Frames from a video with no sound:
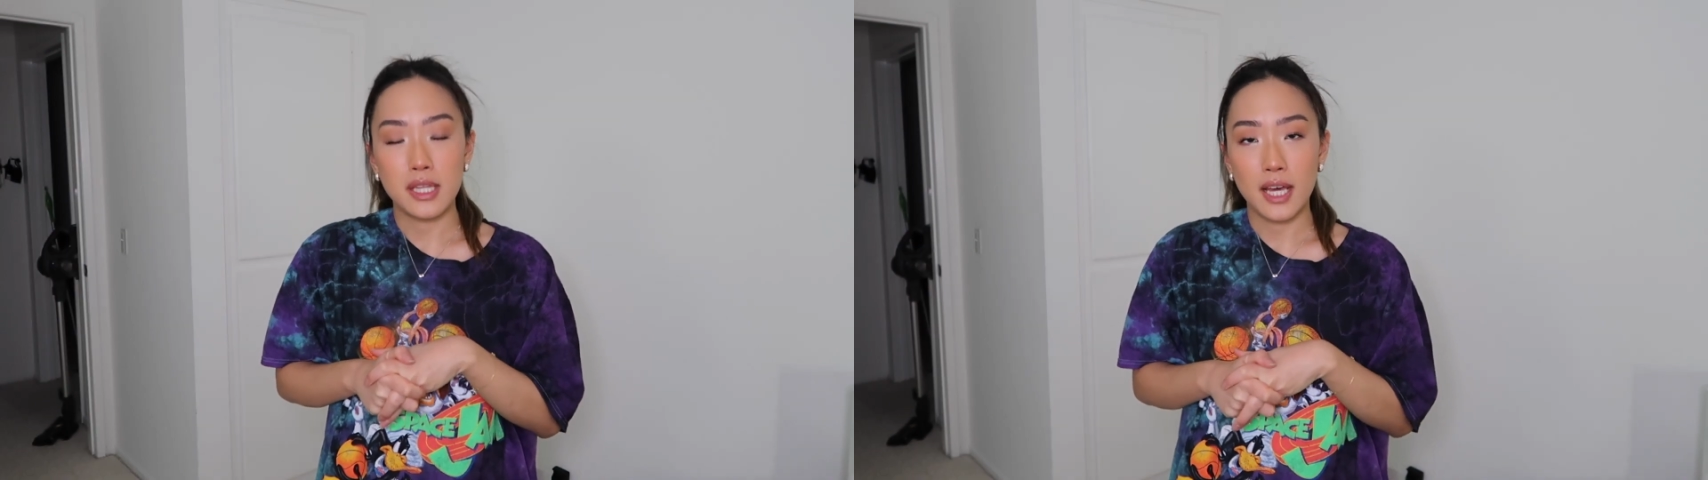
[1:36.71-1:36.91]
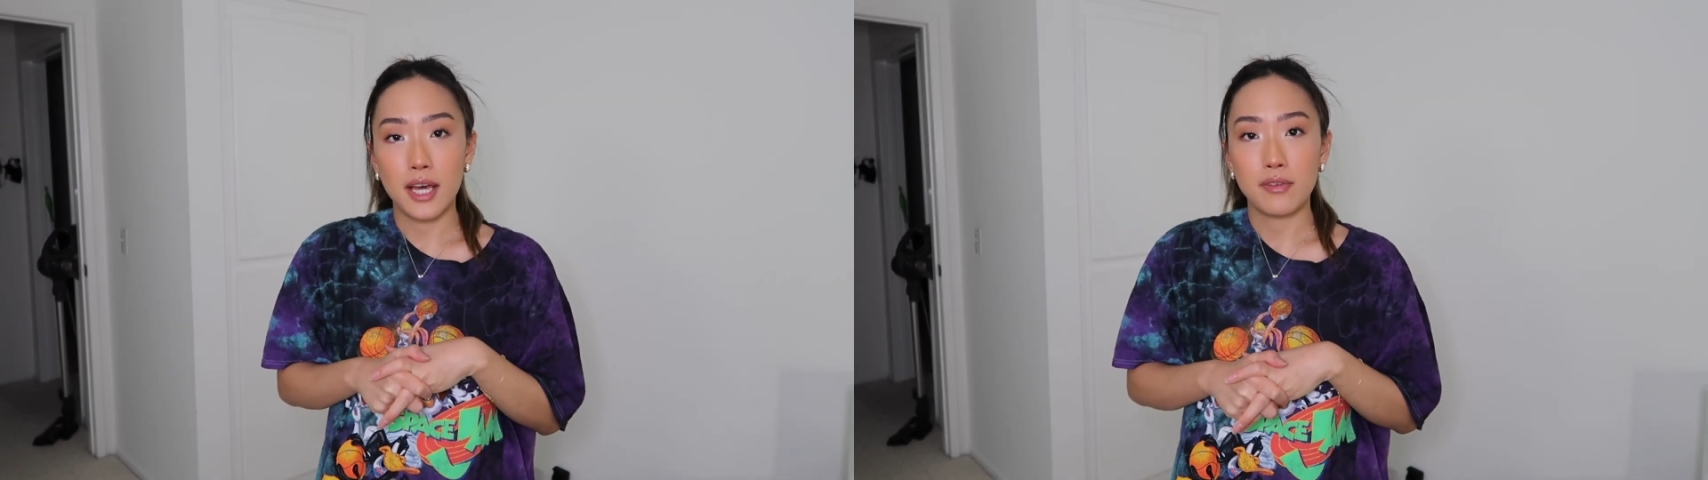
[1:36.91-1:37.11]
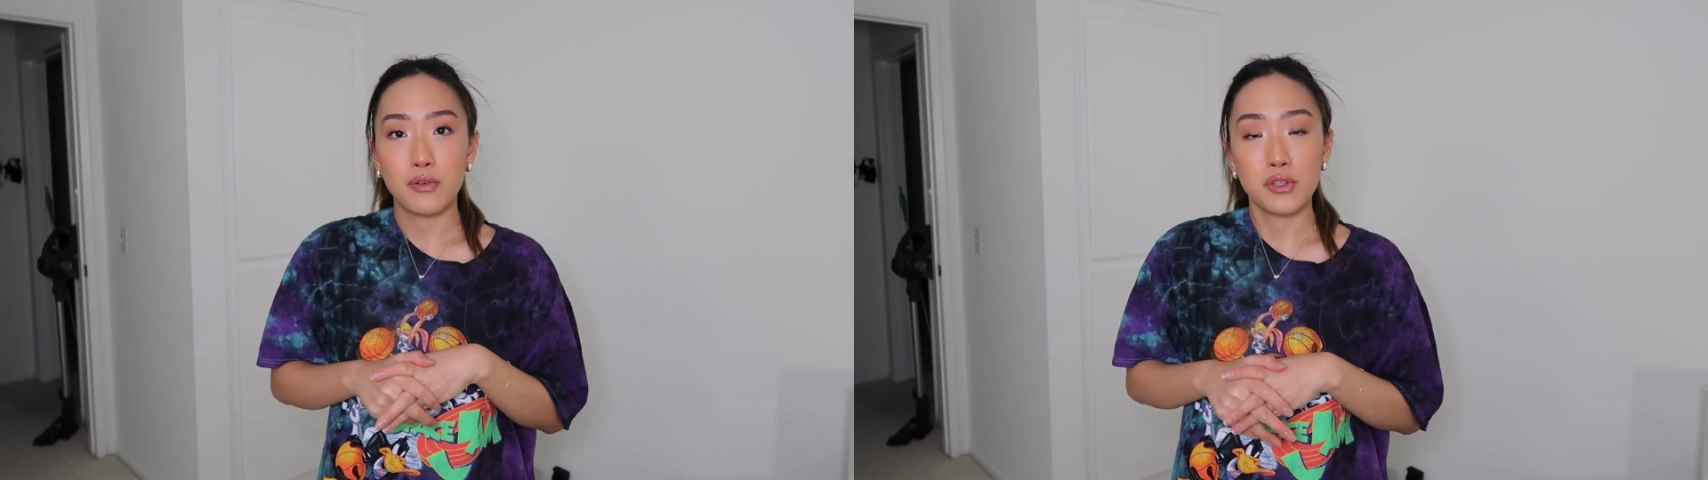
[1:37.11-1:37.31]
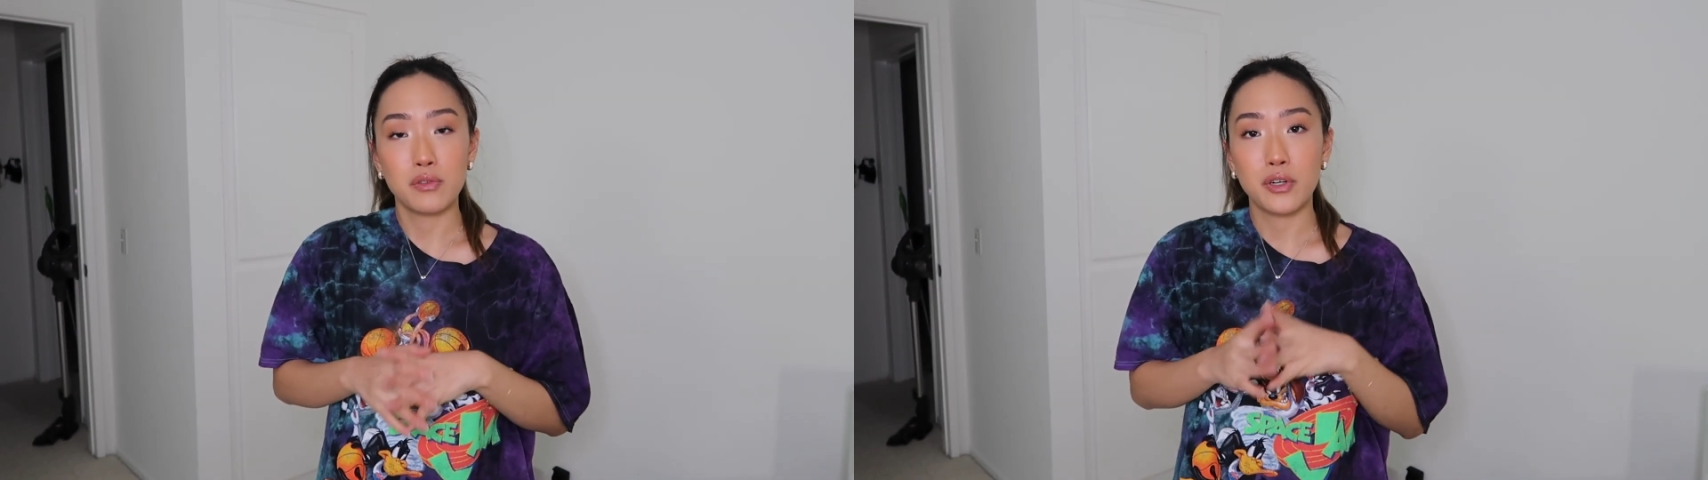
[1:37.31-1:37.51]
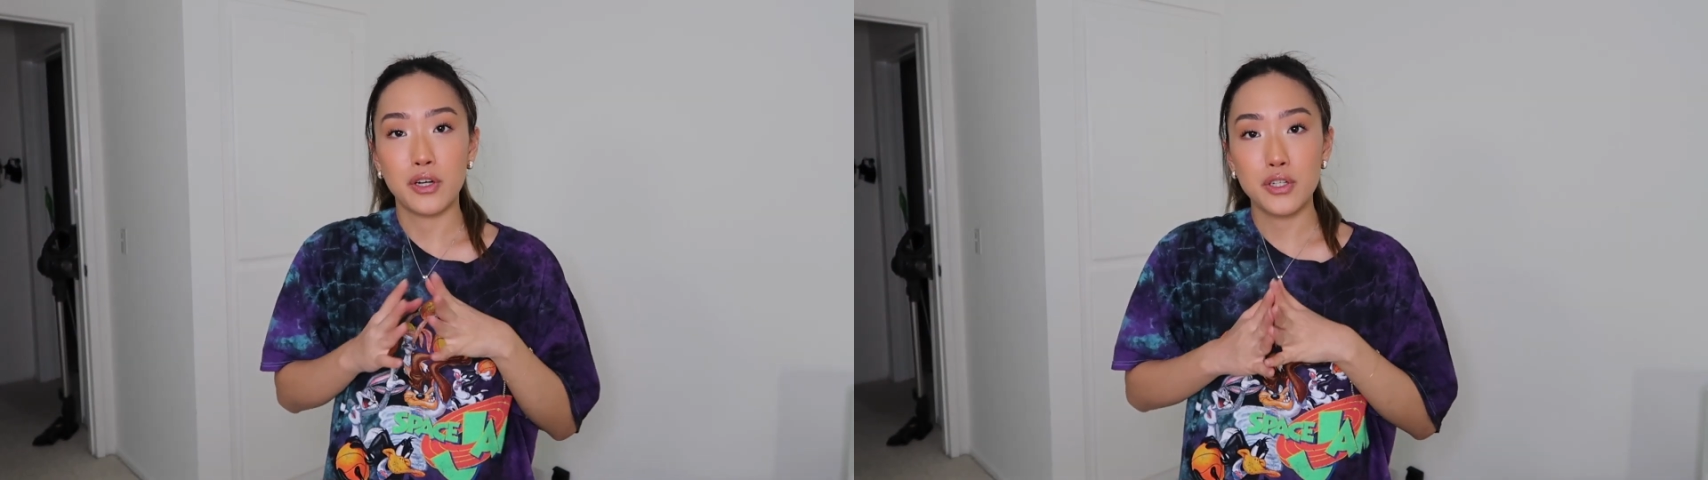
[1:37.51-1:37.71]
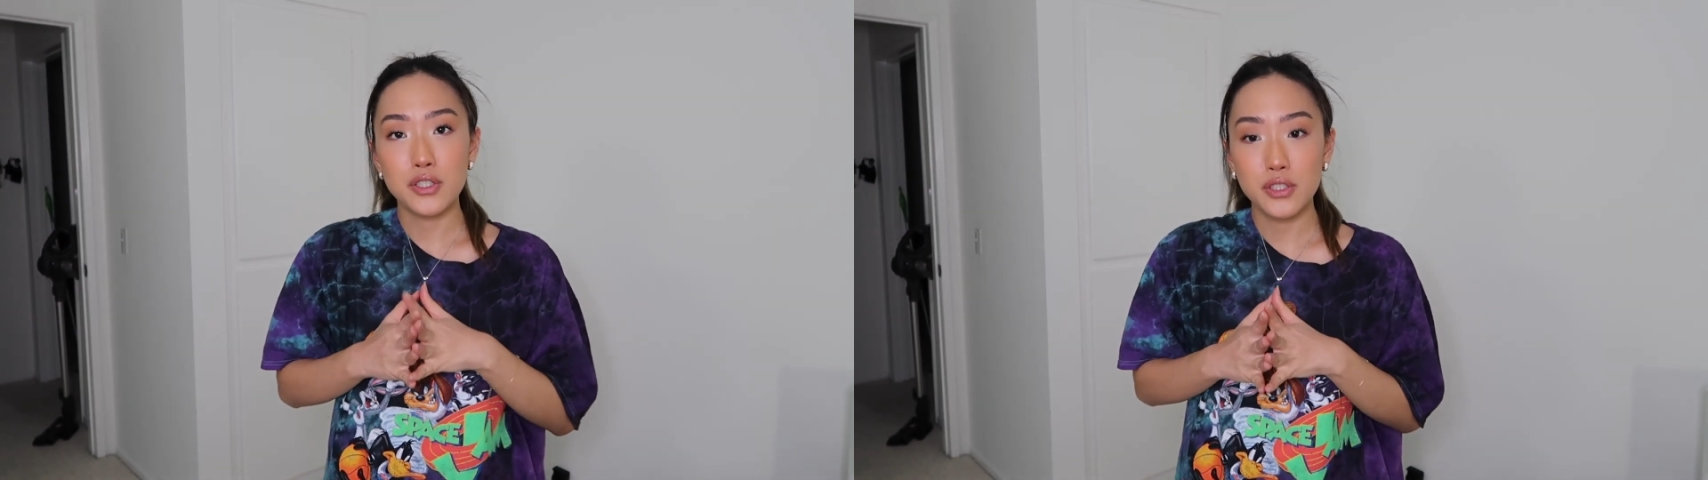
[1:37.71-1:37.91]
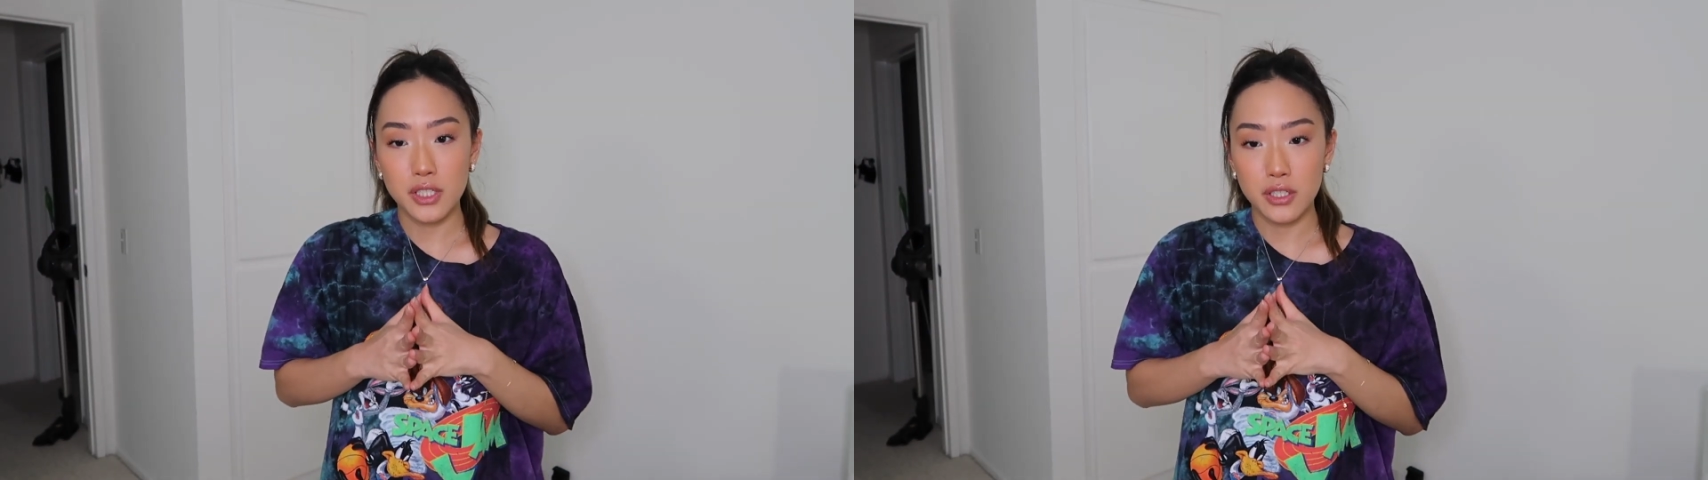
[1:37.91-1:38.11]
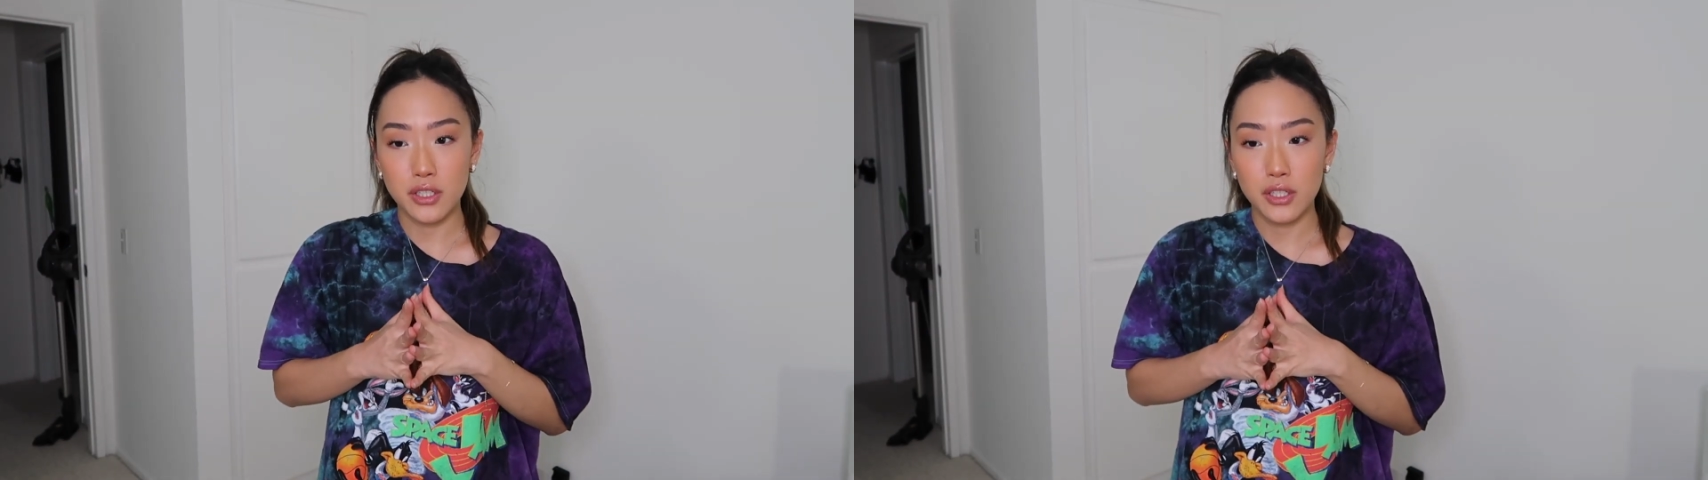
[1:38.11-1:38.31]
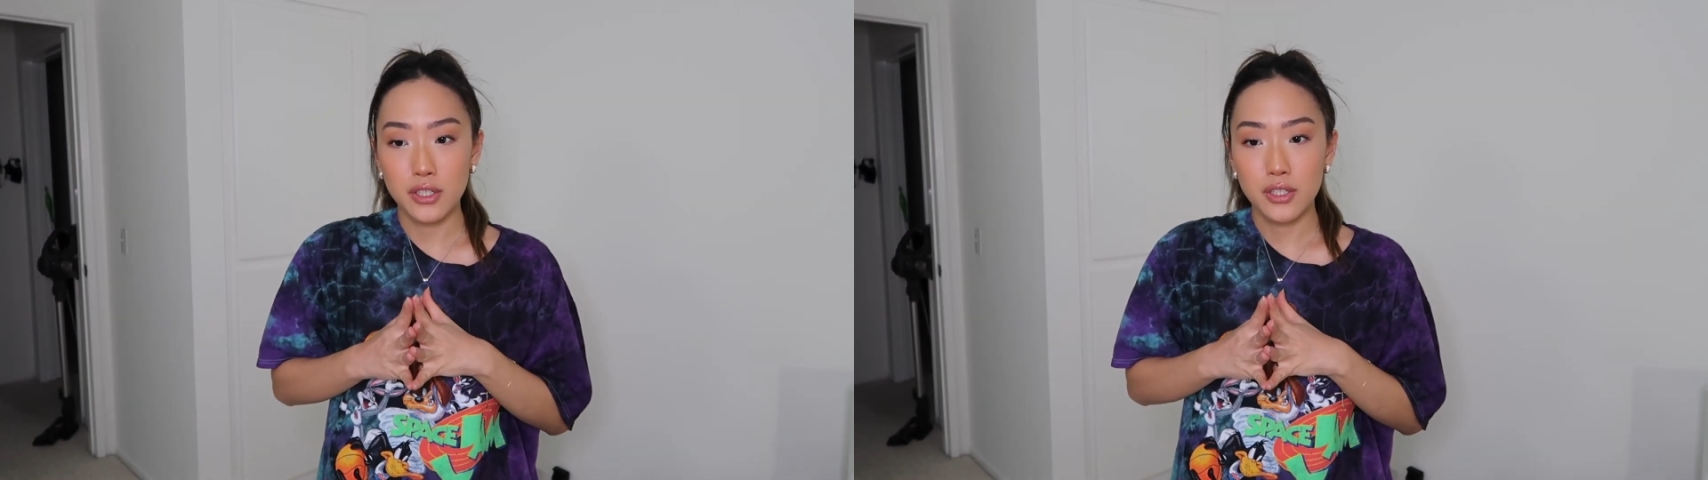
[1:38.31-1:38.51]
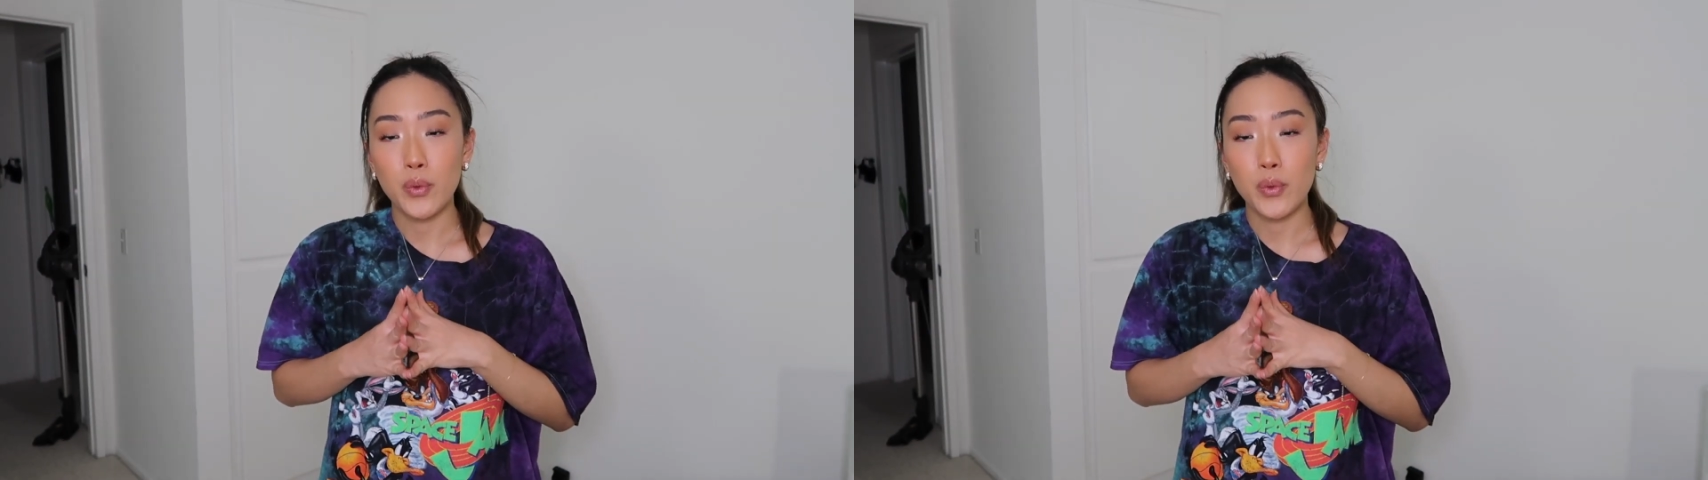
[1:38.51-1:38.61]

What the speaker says: that for the rehearsal dinner,